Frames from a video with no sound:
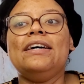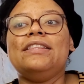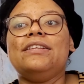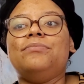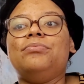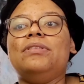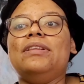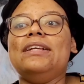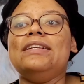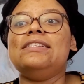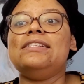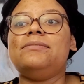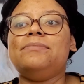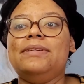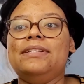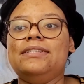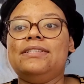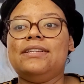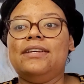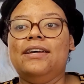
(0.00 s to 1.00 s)
the
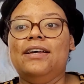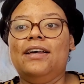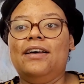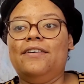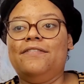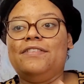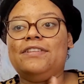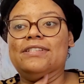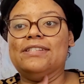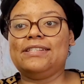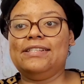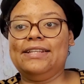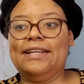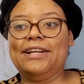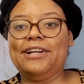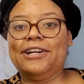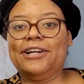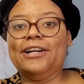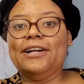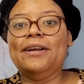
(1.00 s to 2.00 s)
placement of the
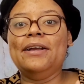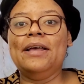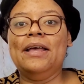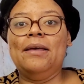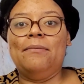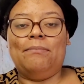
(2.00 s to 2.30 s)
sticker,